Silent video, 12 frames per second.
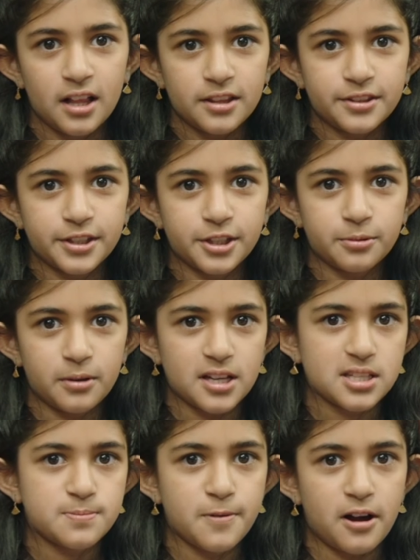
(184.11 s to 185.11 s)
The
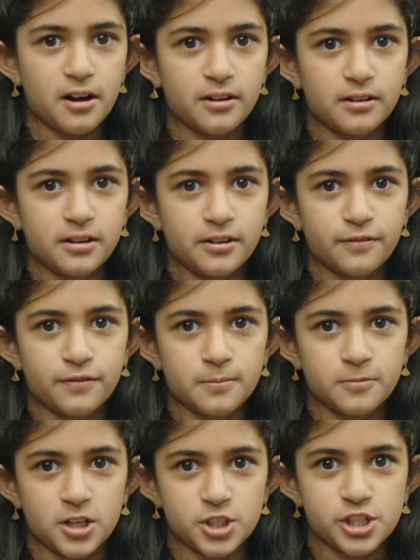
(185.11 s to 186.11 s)
U.S. bought it from
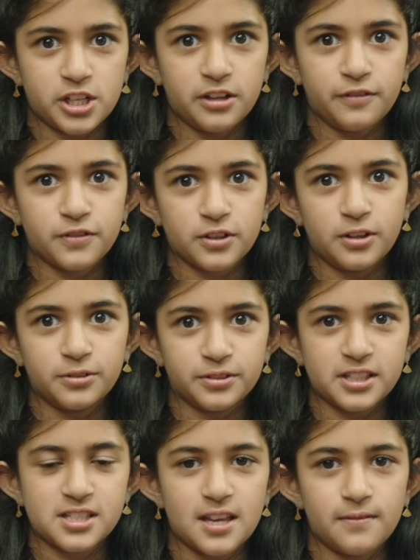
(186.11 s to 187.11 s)
Russia for only
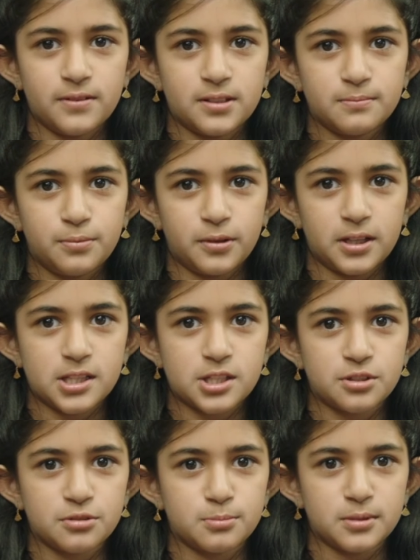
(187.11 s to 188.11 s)

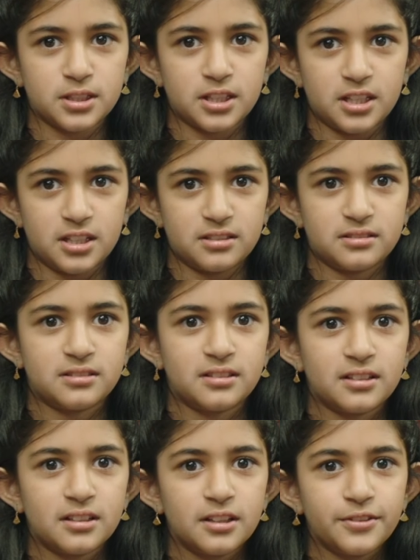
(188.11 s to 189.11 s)
7.2 million.
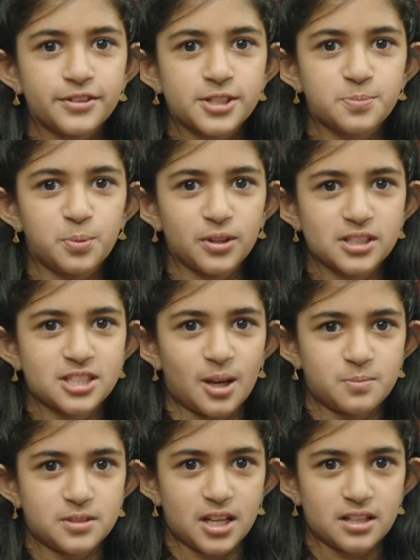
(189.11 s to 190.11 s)
Sports
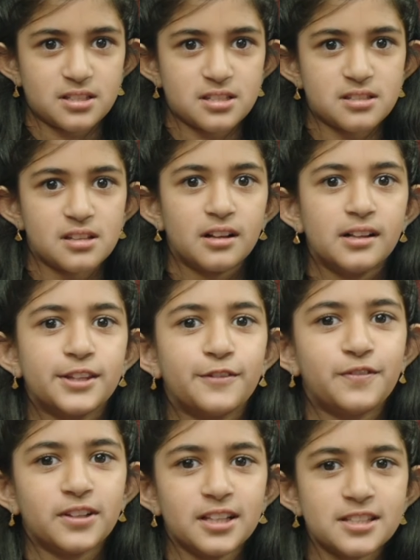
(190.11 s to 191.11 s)
updates. The
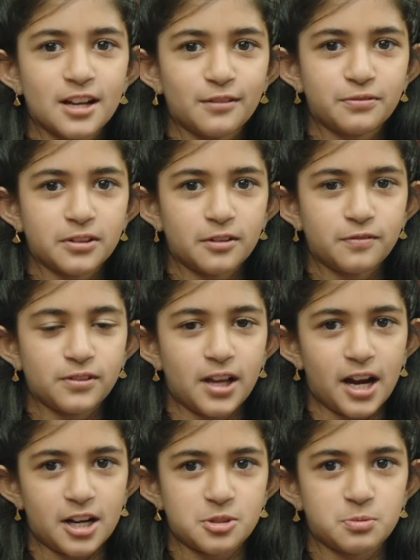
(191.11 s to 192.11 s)
Philadelphia
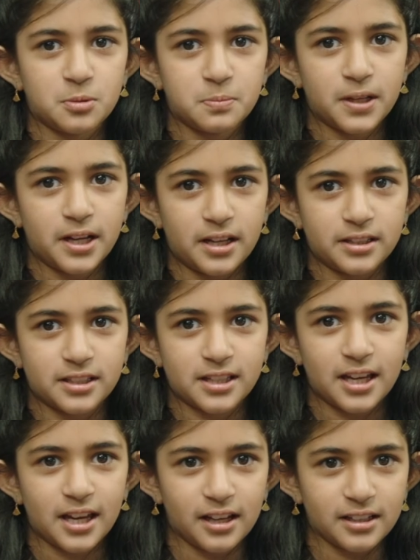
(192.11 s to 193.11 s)
Flyers will play the
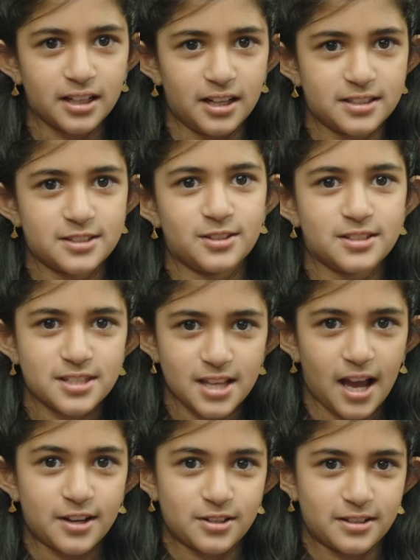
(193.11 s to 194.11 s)
Canucks on
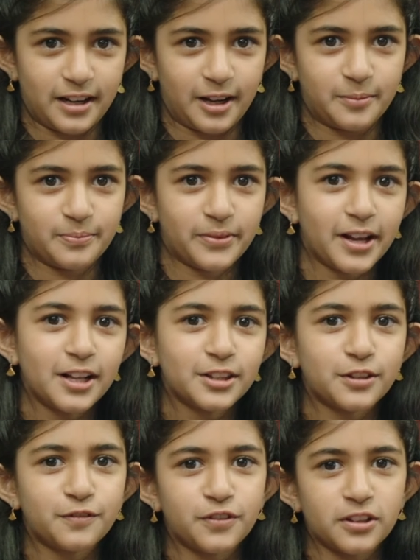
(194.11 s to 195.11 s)
Saturday.
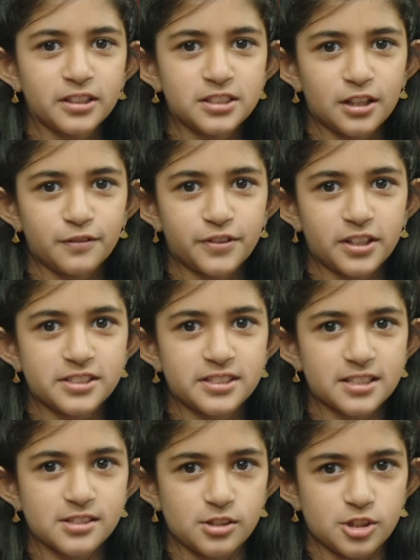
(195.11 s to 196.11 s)
The Philadelphia
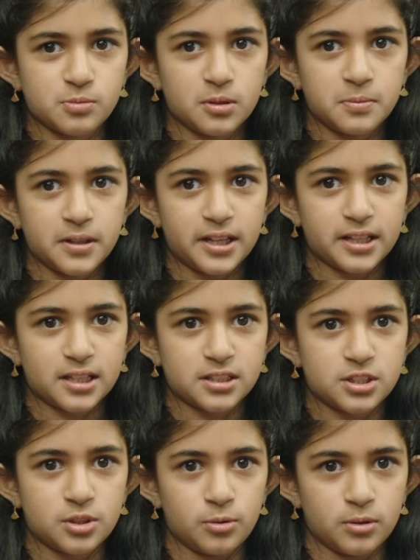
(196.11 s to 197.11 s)
Sixers will play
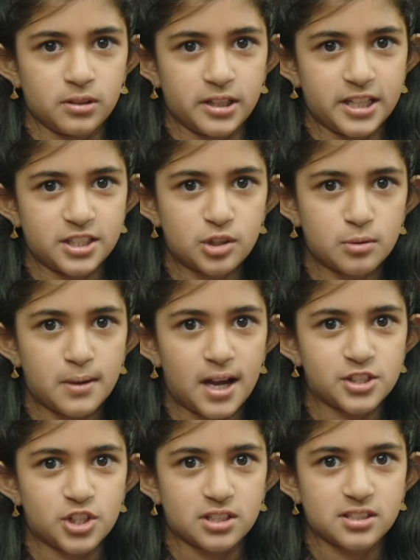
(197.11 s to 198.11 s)
against the Orlando
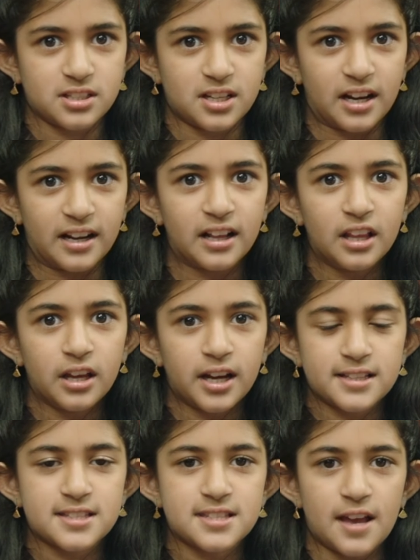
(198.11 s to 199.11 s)
Magic tonight
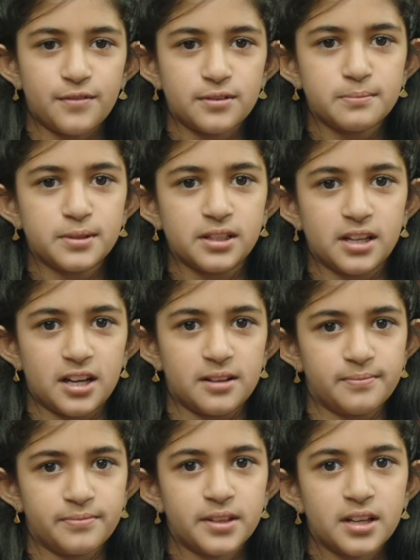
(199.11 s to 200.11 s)
at 7
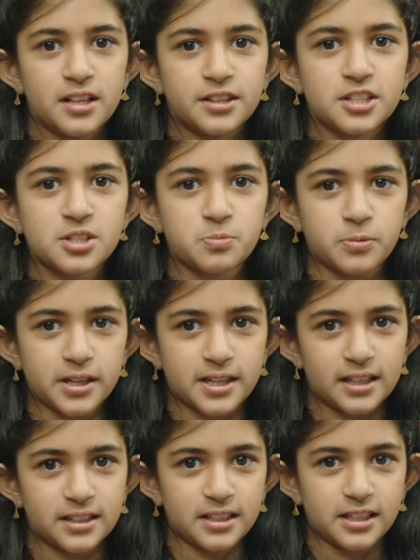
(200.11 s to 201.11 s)
p.m. This
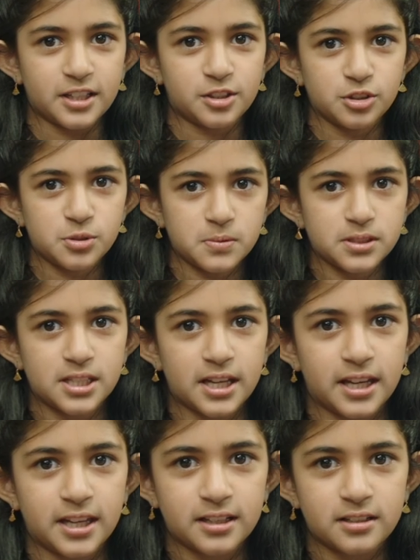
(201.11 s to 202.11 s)
weekend, the Eagles will
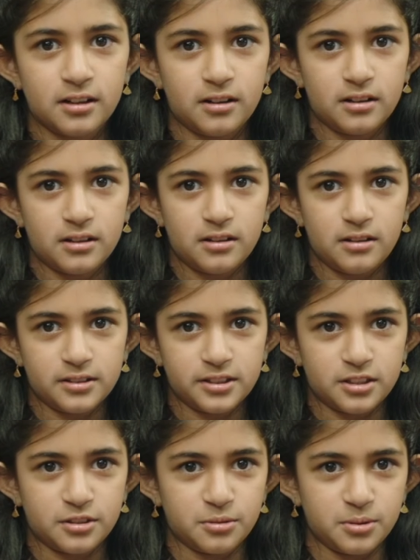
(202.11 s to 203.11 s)
take on the
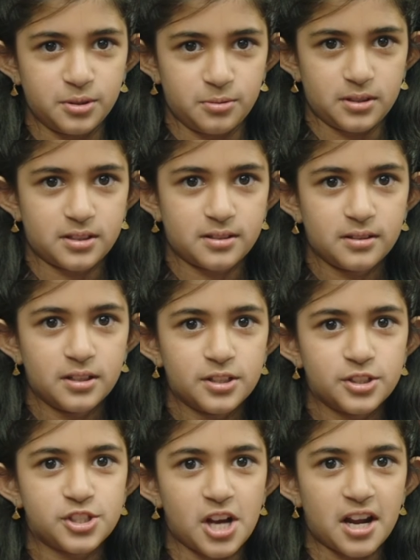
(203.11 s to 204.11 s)
New York
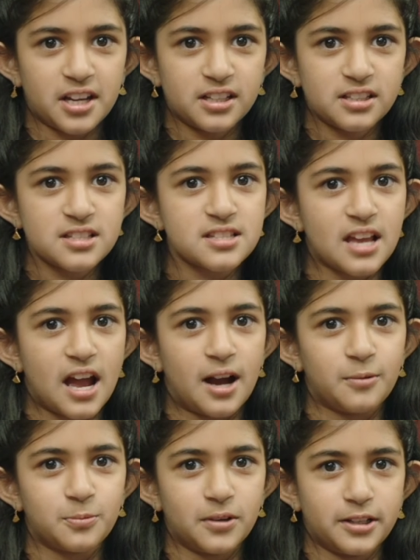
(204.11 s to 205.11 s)
Giants
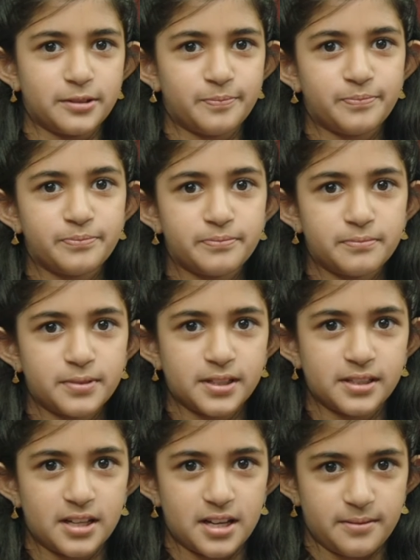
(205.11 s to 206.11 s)
at 1
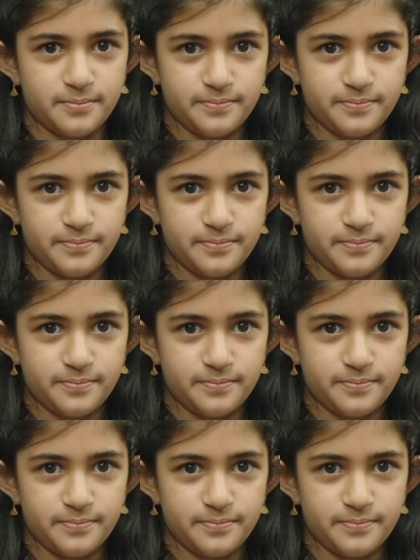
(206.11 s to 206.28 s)
p.m.